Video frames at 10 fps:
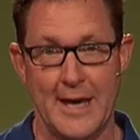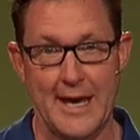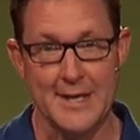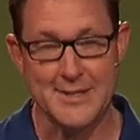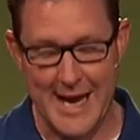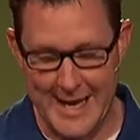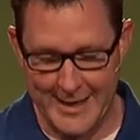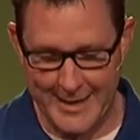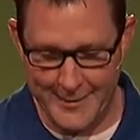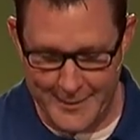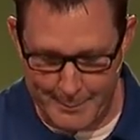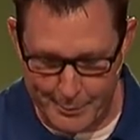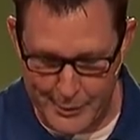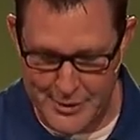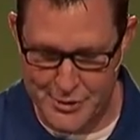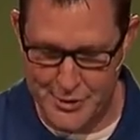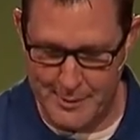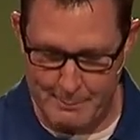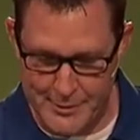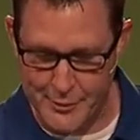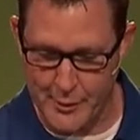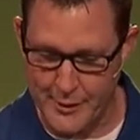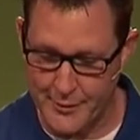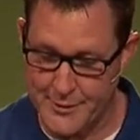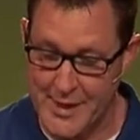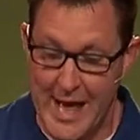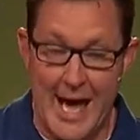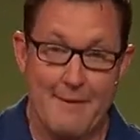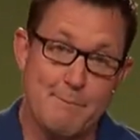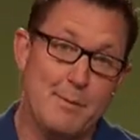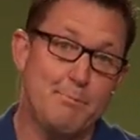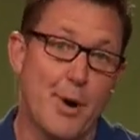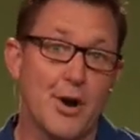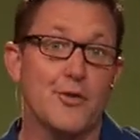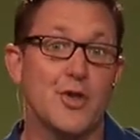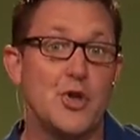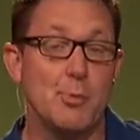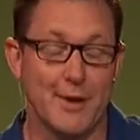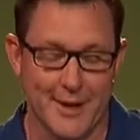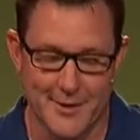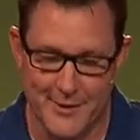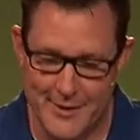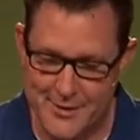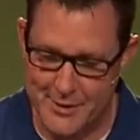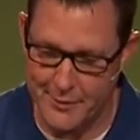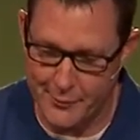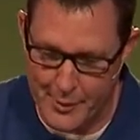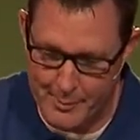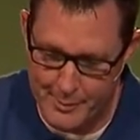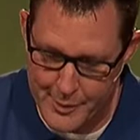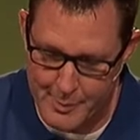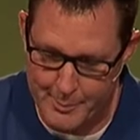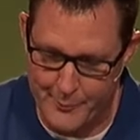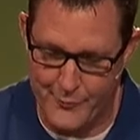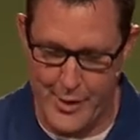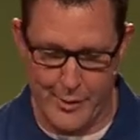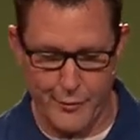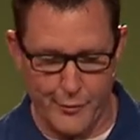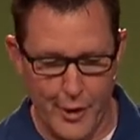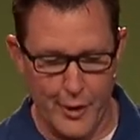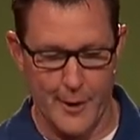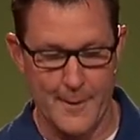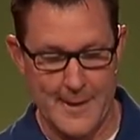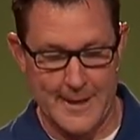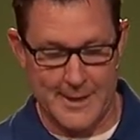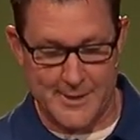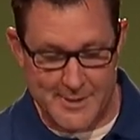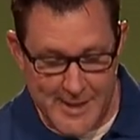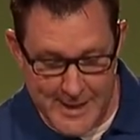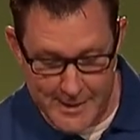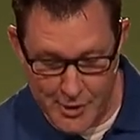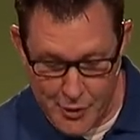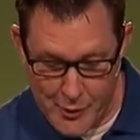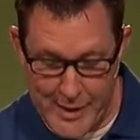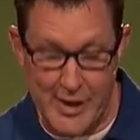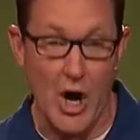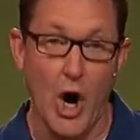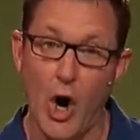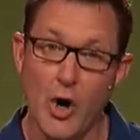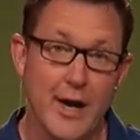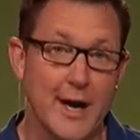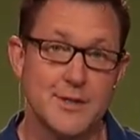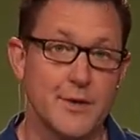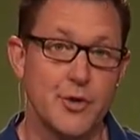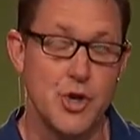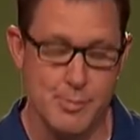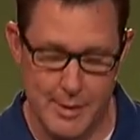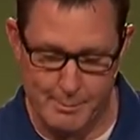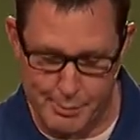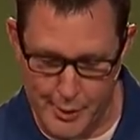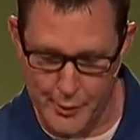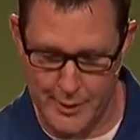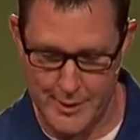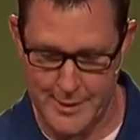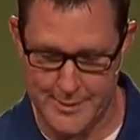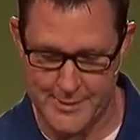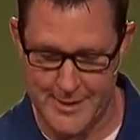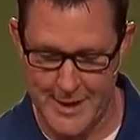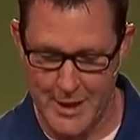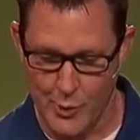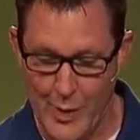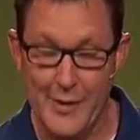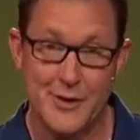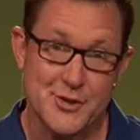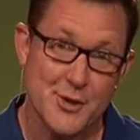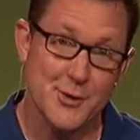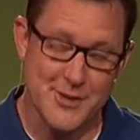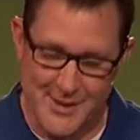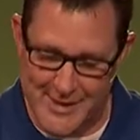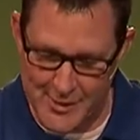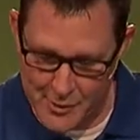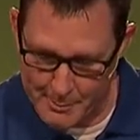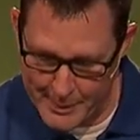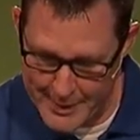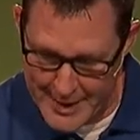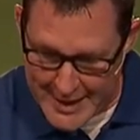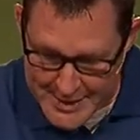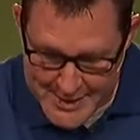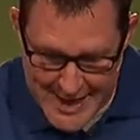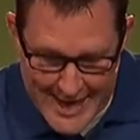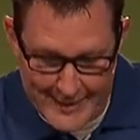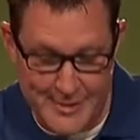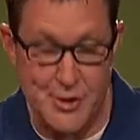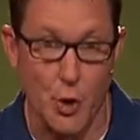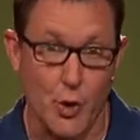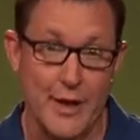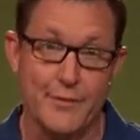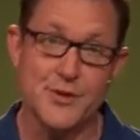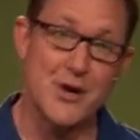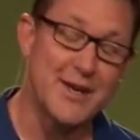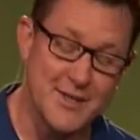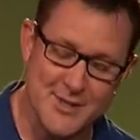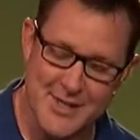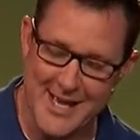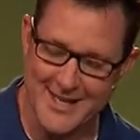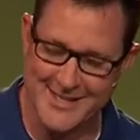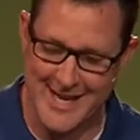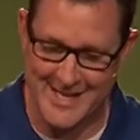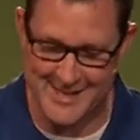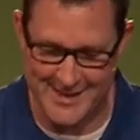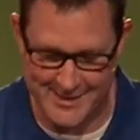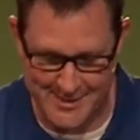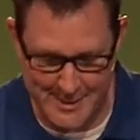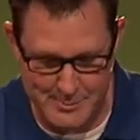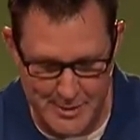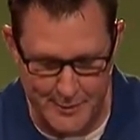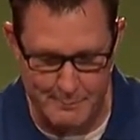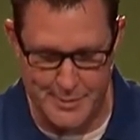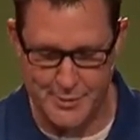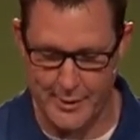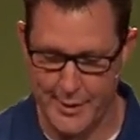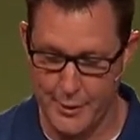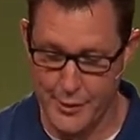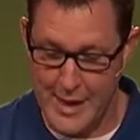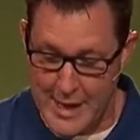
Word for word: Anxiety, depression, and mental illness have been part of the human condition from the very fall. Sin created all kinds of human brokenness. While the church has either been silent or even tried to sanitize the subject of mental health,